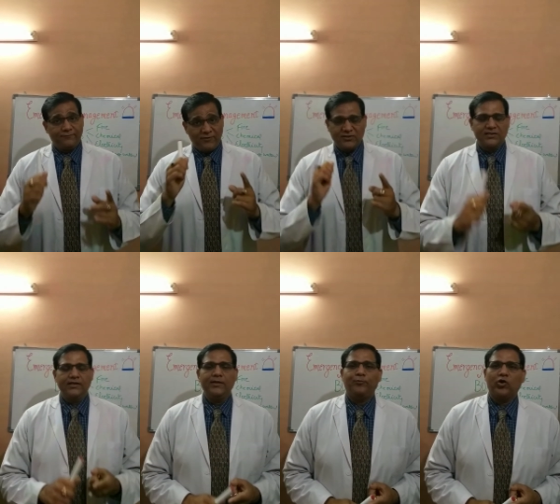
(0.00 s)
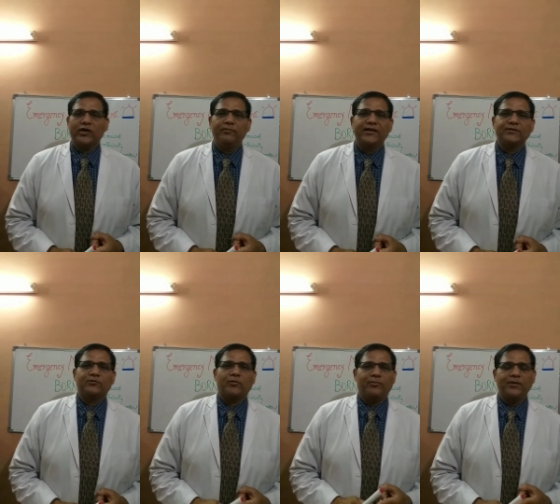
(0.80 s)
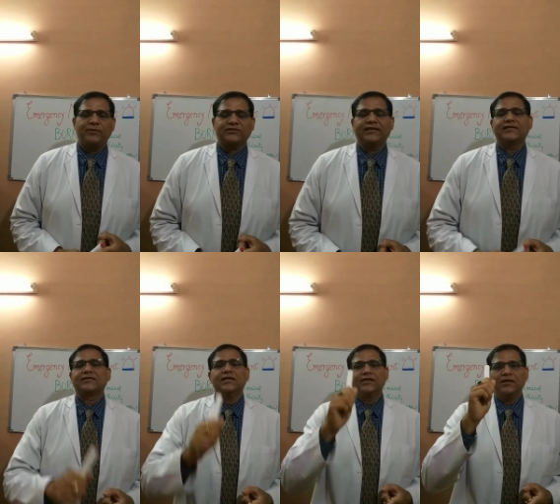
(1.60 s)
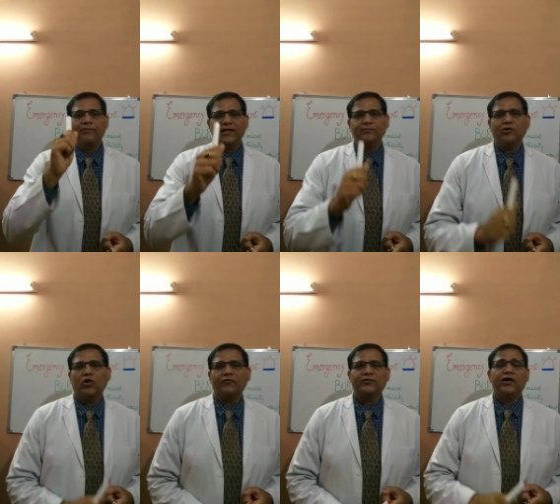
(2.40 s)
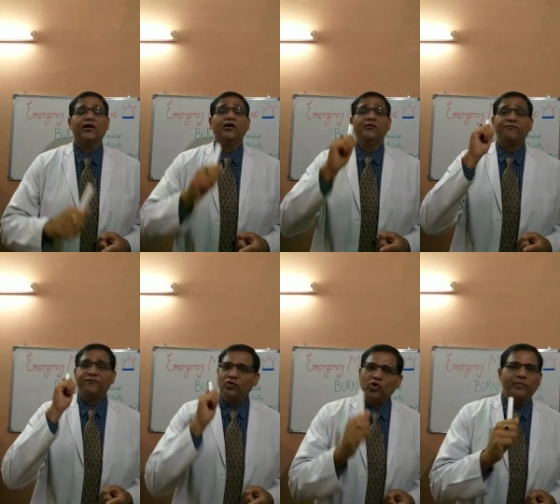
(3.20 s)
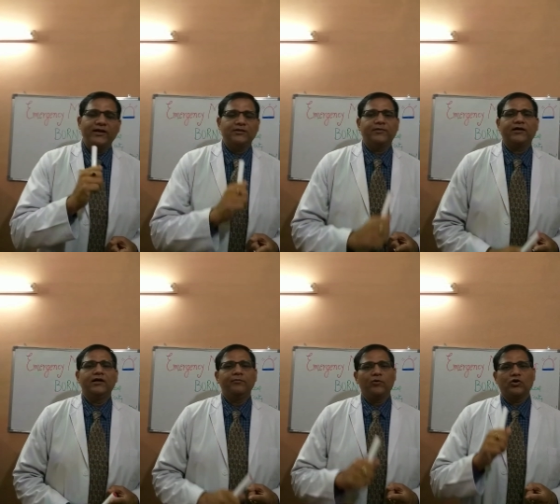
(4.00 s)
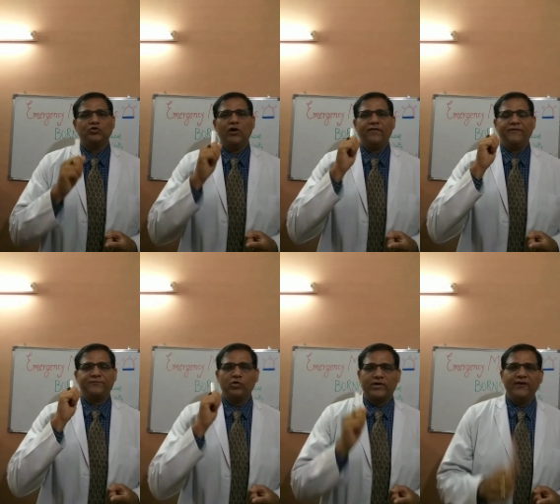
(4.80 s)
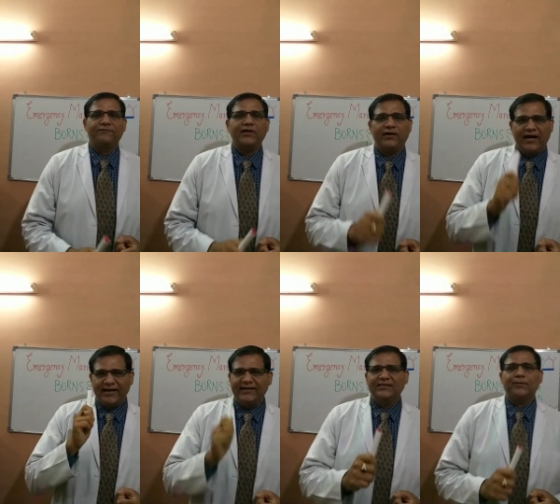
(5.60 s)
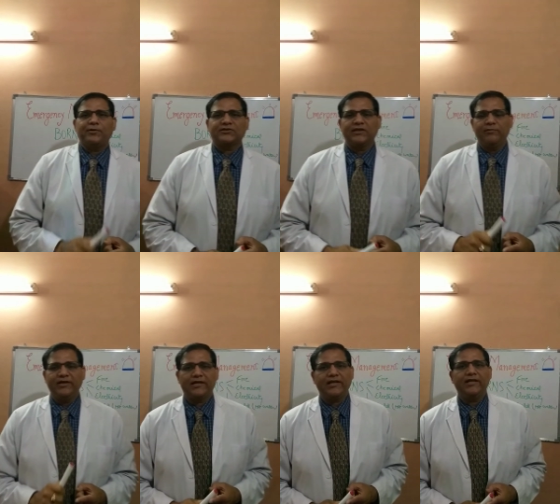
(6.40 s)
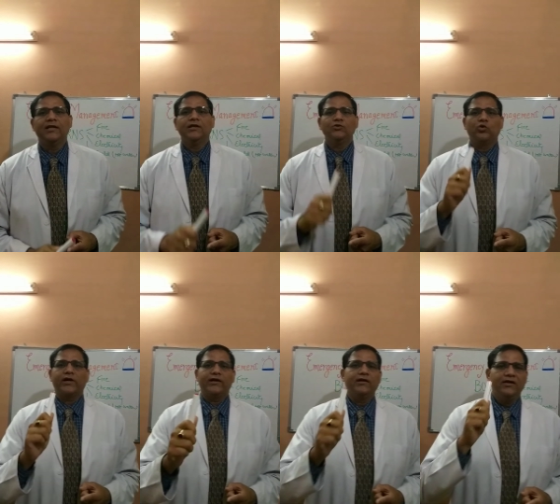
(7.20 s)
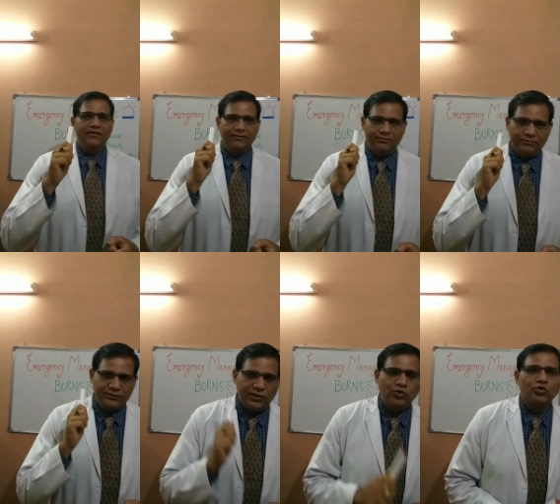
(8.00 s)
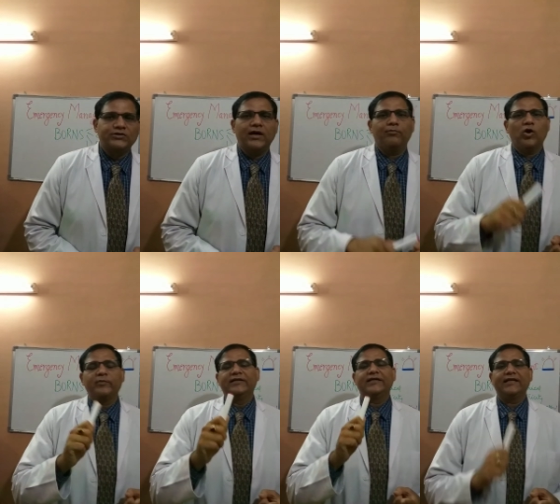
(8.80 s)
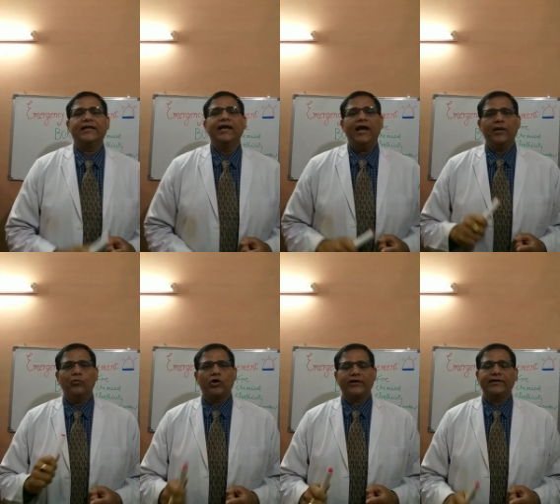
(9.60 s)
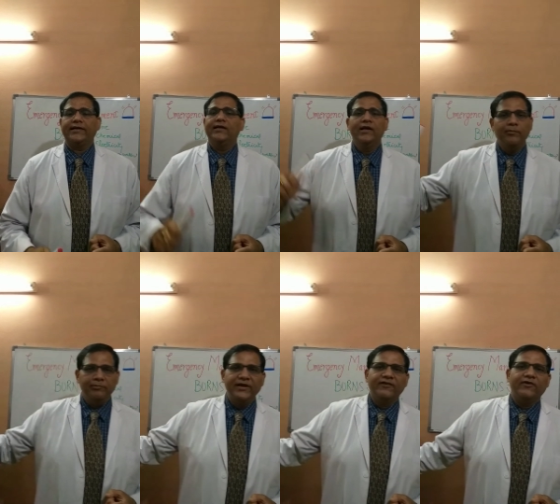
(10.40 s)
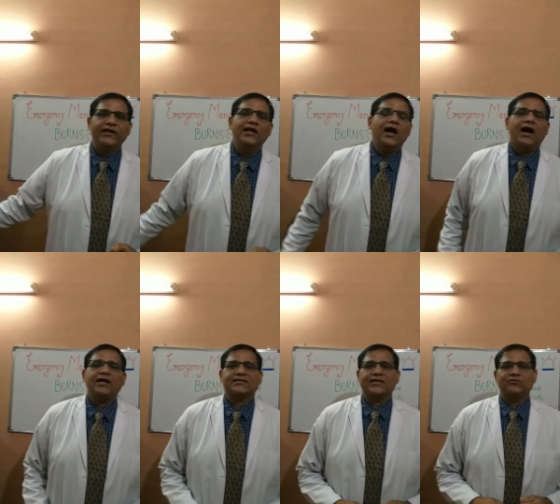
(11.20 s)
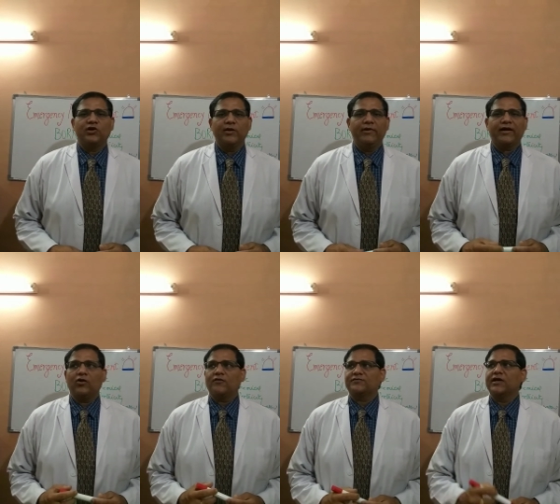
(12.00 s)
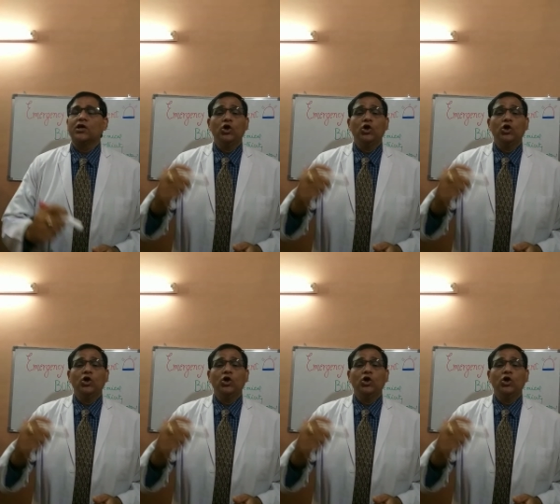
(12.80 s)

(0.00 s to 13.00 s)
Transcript: first important management of burn patient is the management of the fluid management, because if you hydrate the patient immediately, you can reduce the morbidity and mortality. Meanwhile, ask casualty medical officer